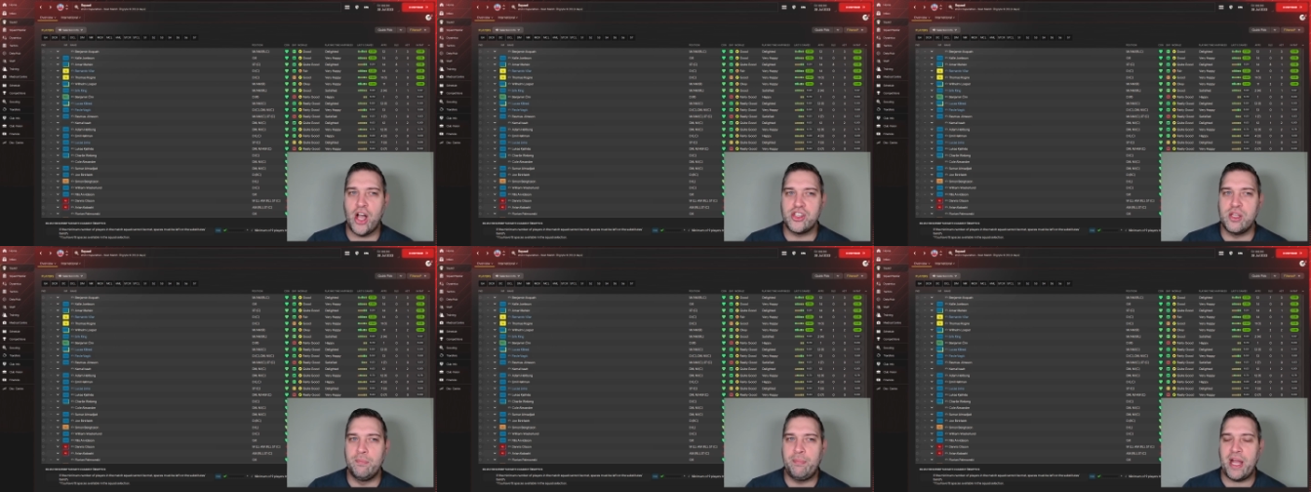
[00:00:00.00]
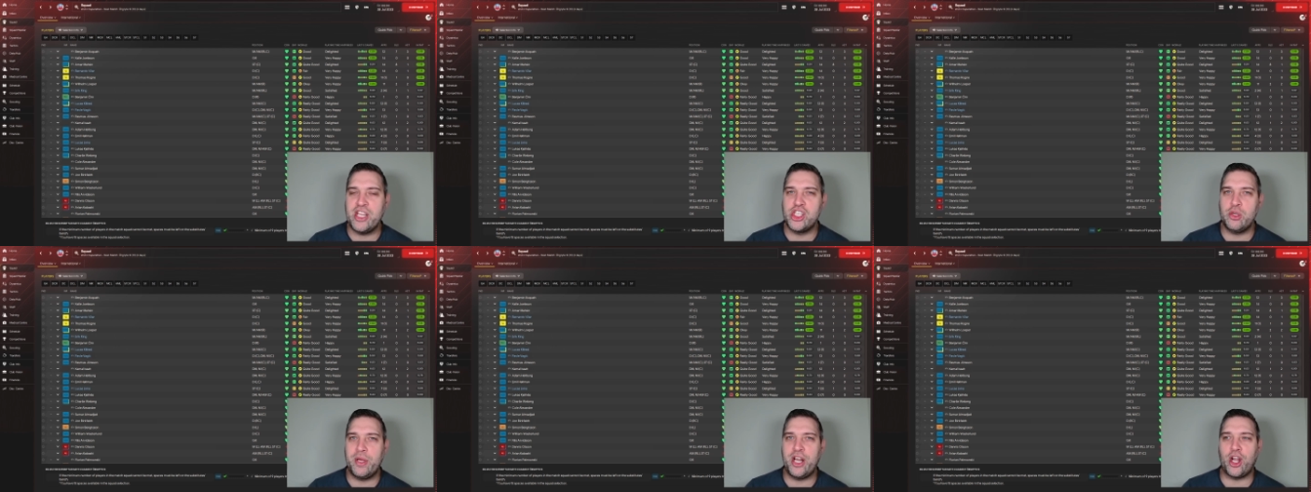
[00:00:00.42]
and
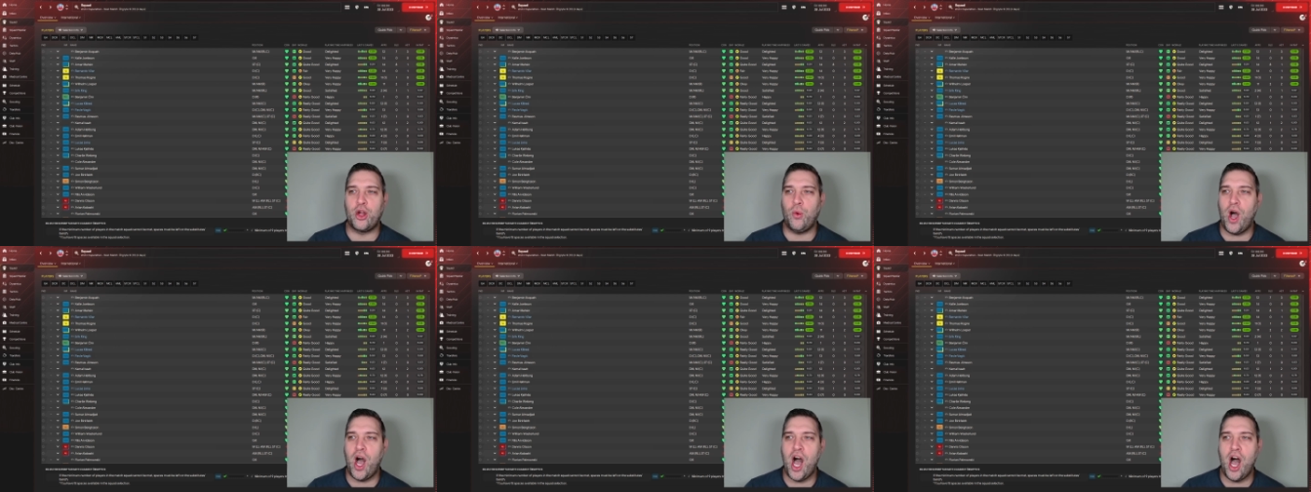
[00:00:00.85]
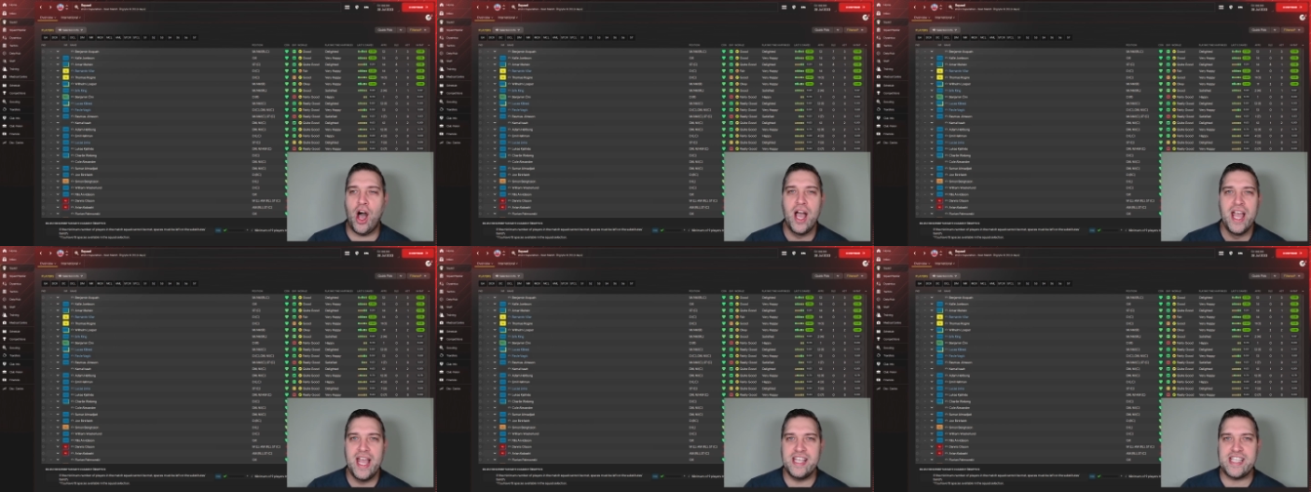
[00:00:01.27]
Benjamin Aqua
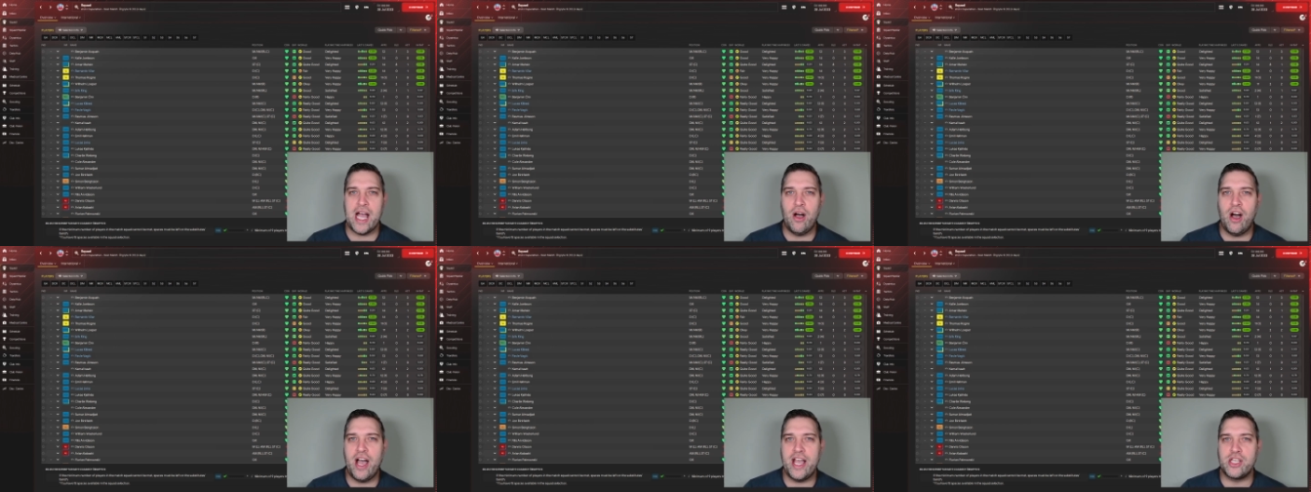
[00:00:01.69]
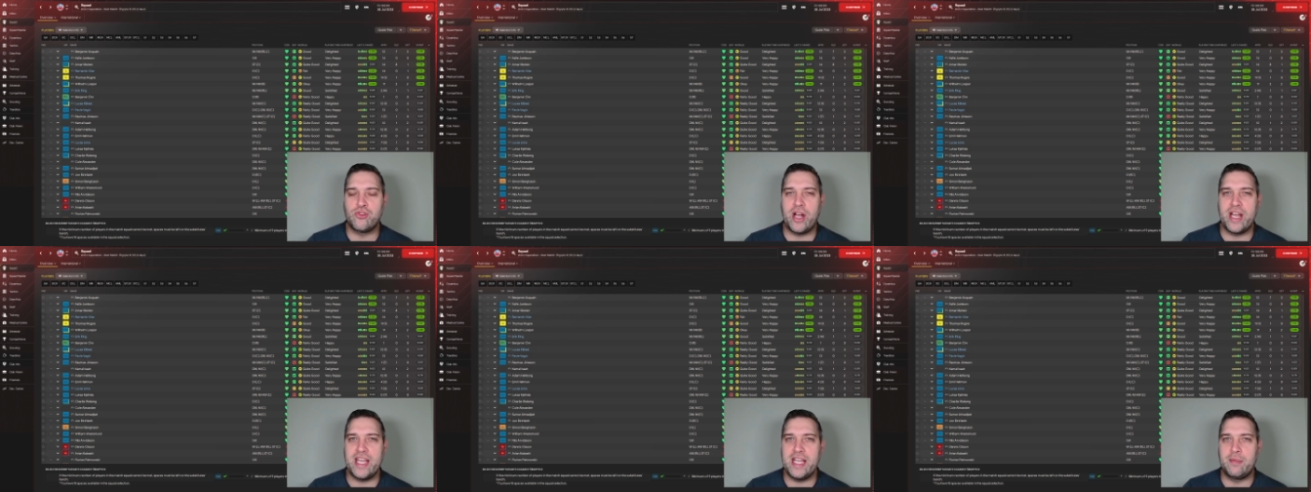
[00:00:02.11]
is our highest
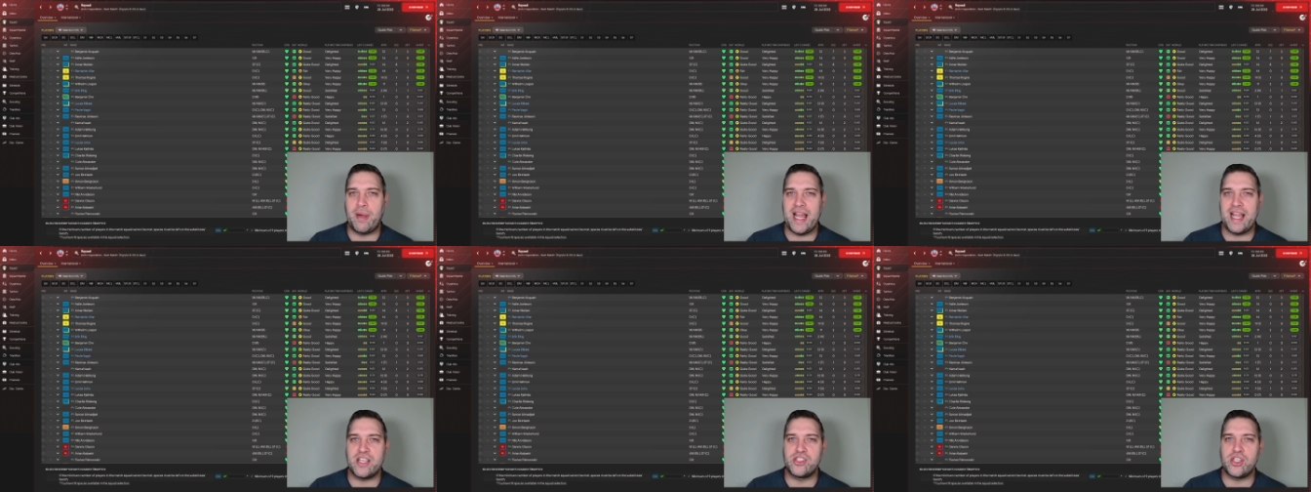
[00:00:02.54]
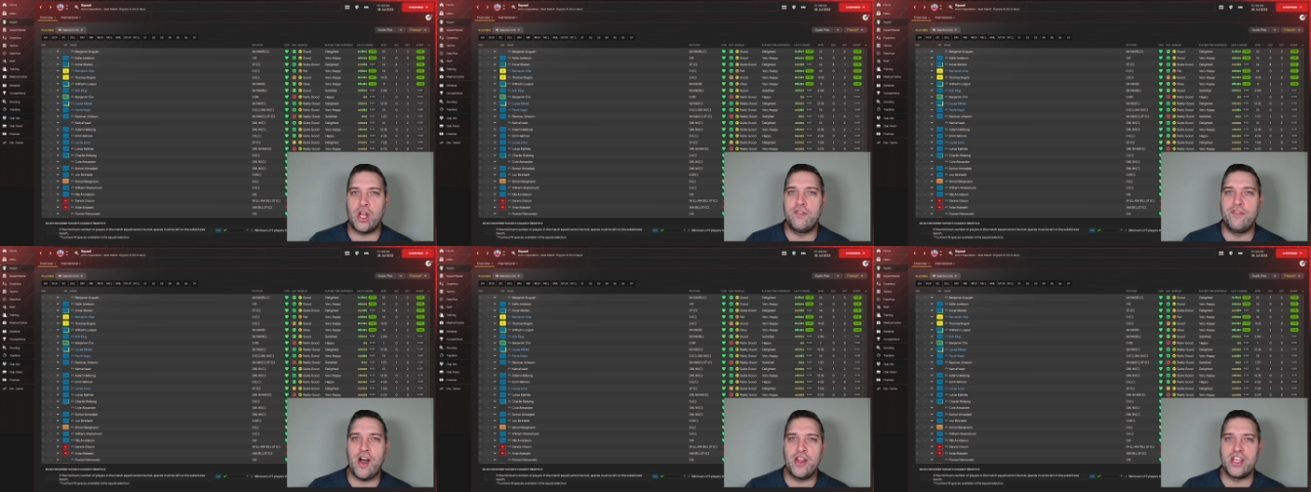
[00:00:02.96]
rated player so
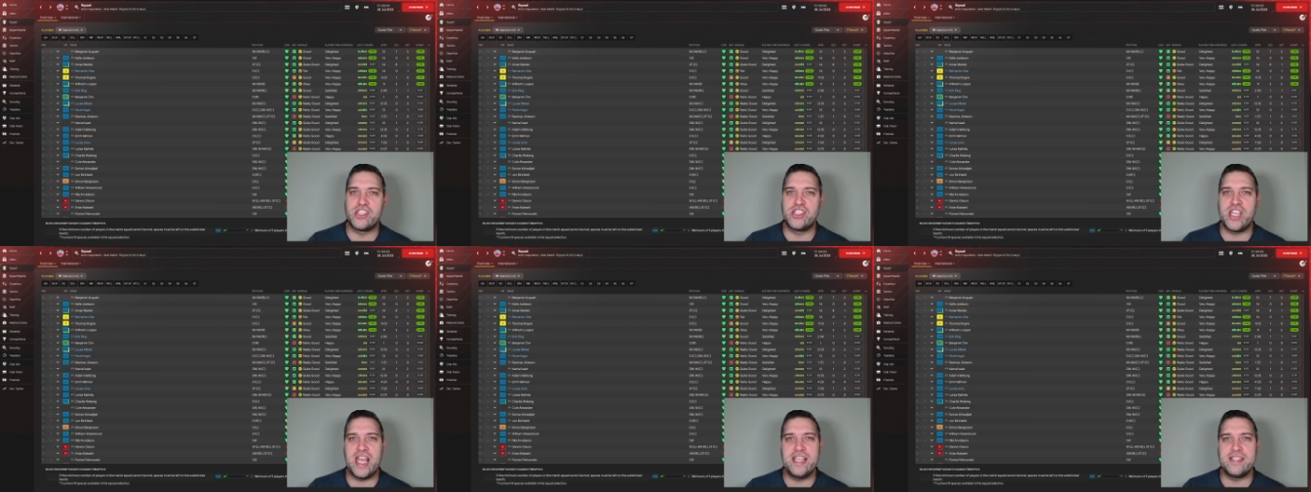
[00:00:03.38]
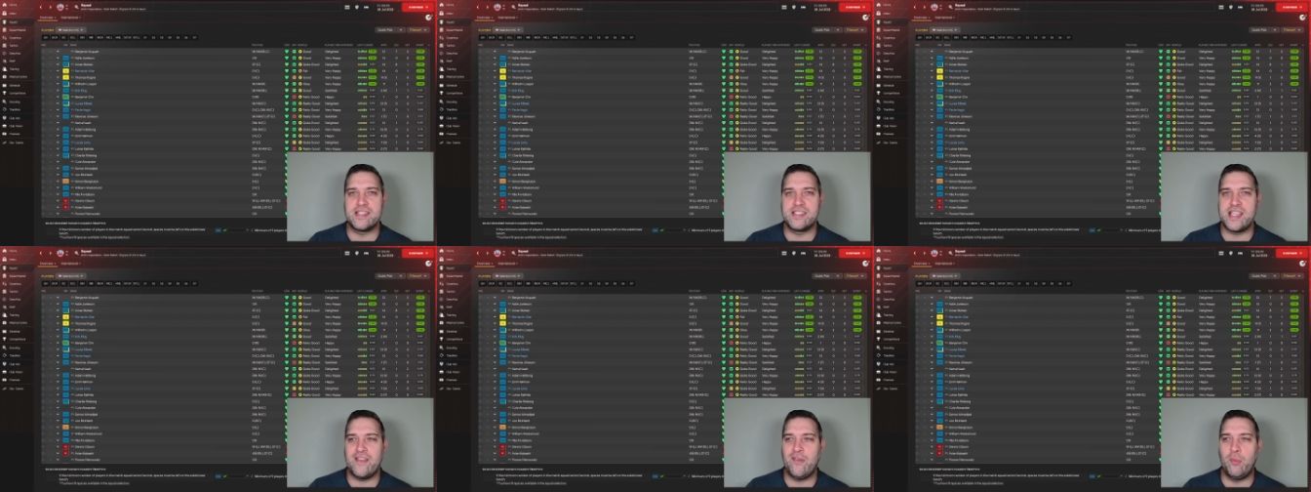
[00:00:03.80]
far this season, a
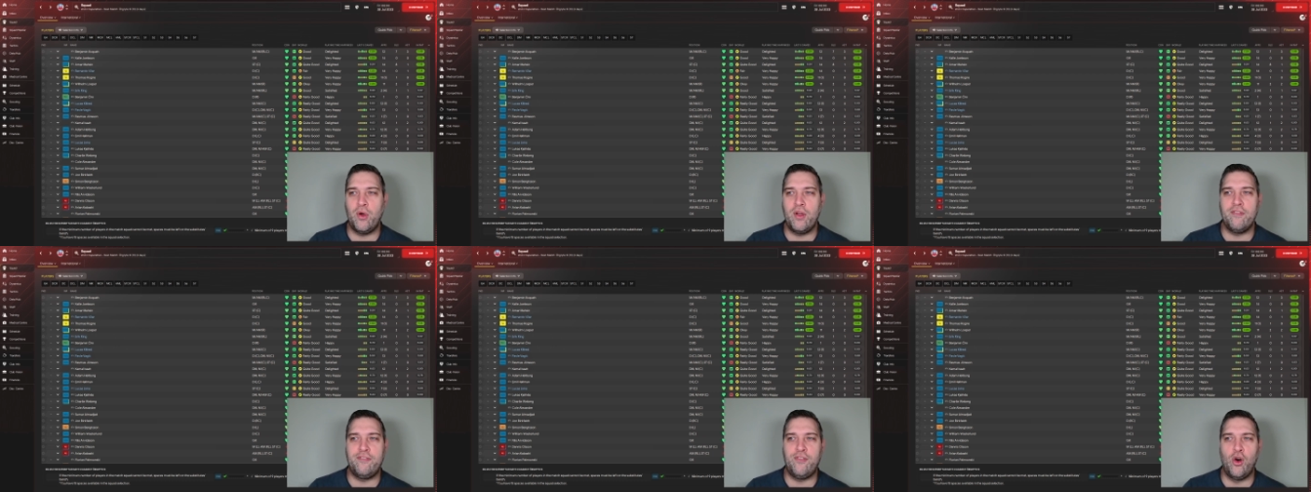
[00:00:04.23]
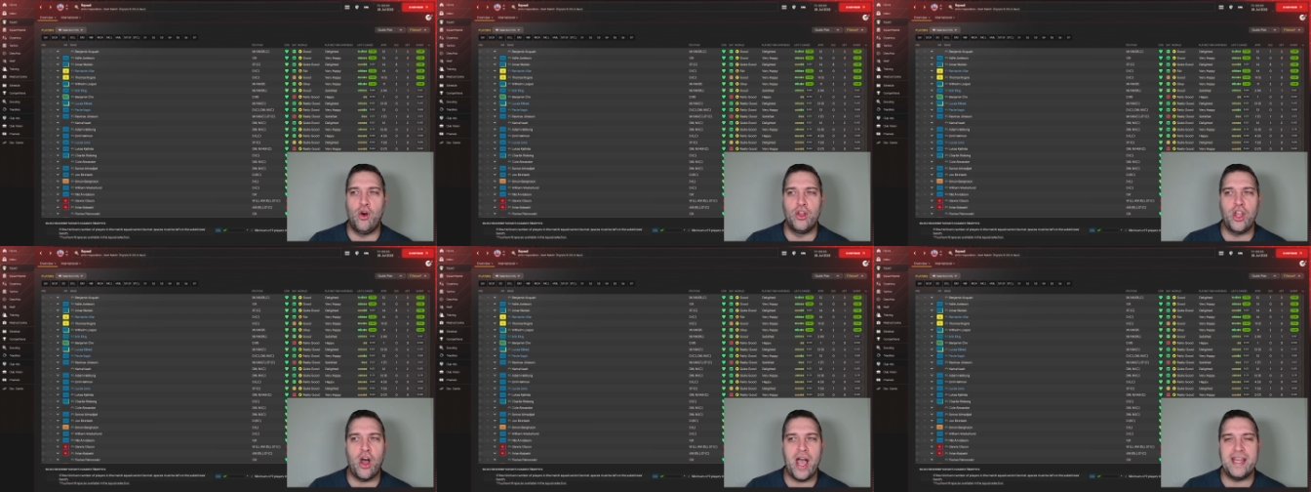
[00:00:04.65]

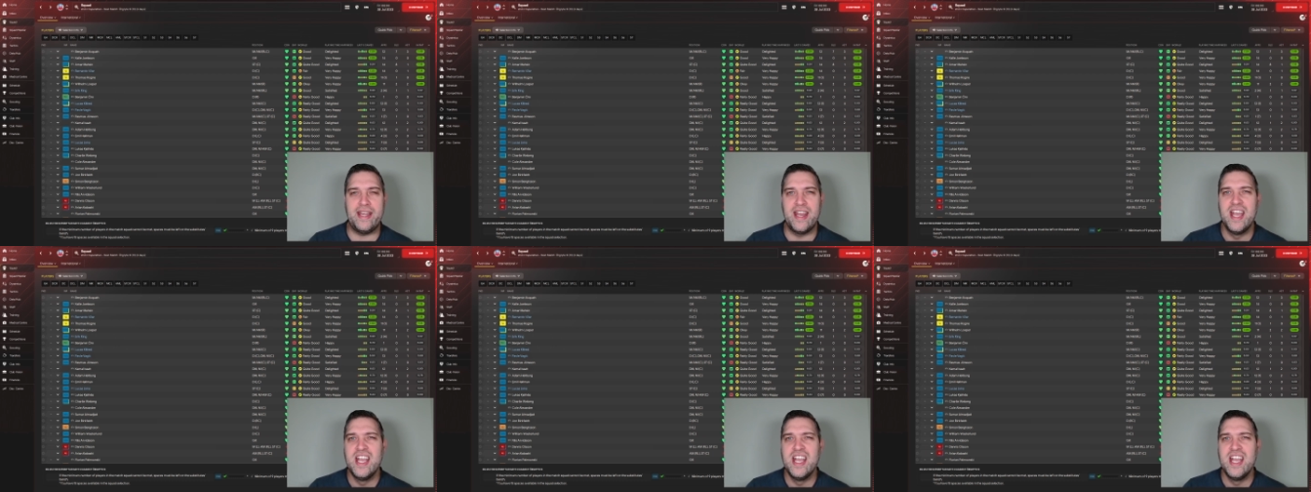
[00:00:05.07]
7.49,